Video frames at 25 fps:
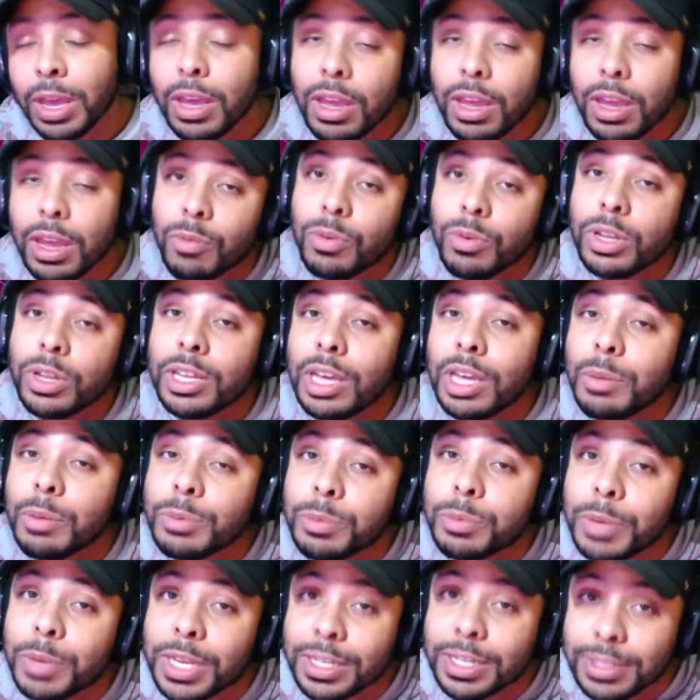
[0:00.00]
It really helps
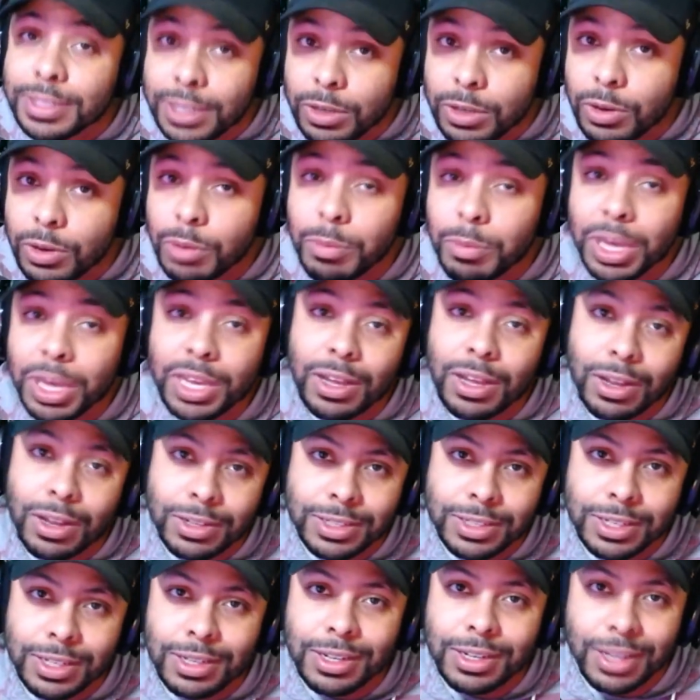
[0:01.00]
me continue to make
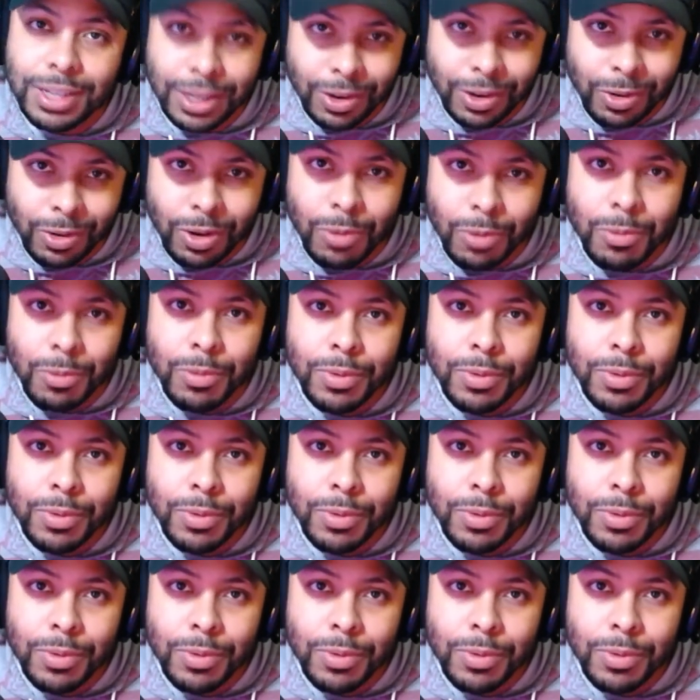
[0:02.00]
content and grow.